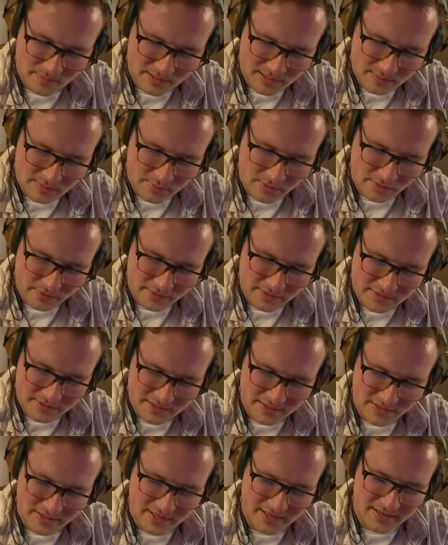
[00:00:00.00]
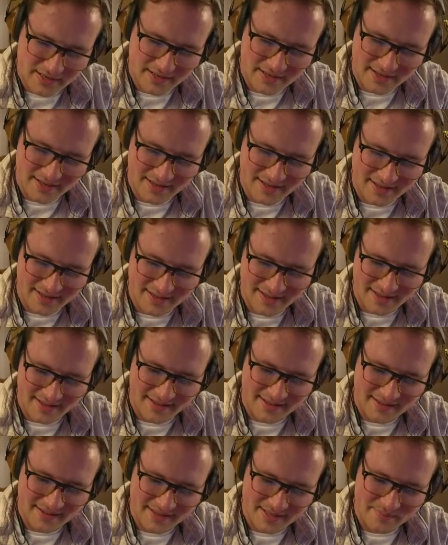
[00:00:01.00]
part of this here
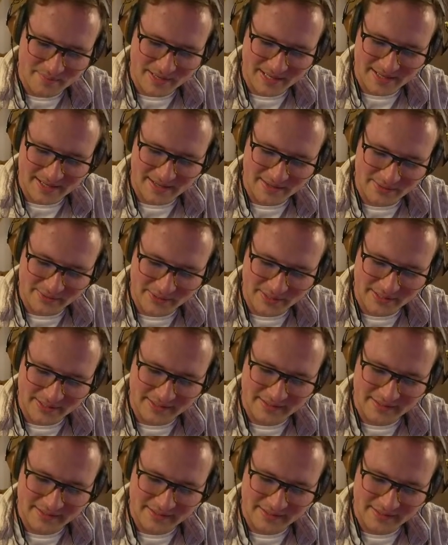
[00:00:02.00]
in my coloring.